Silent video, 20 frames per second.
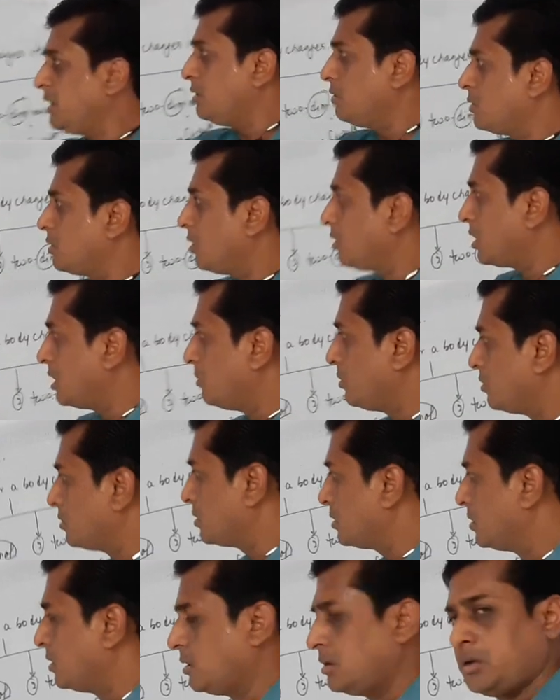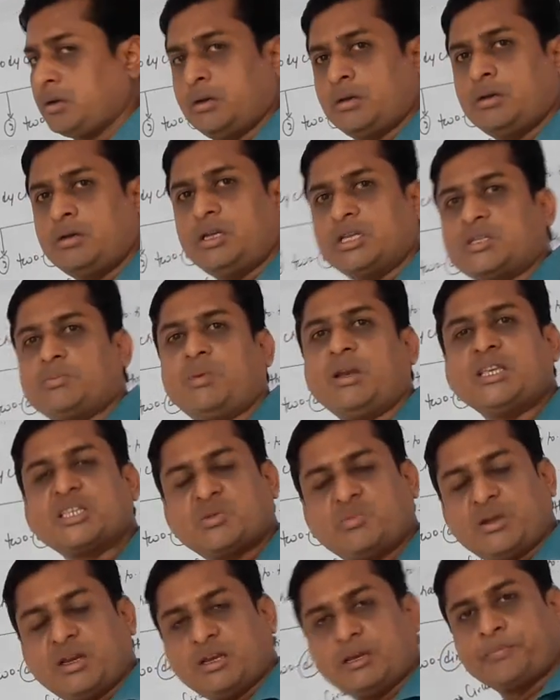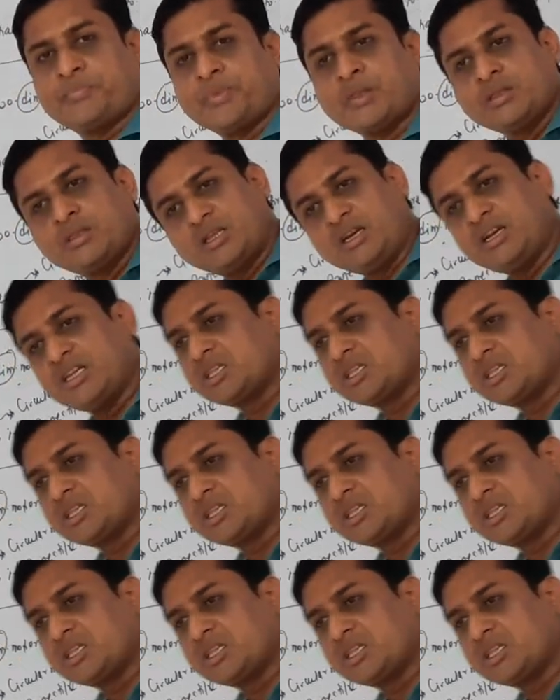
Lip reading: when you talk about displacement, then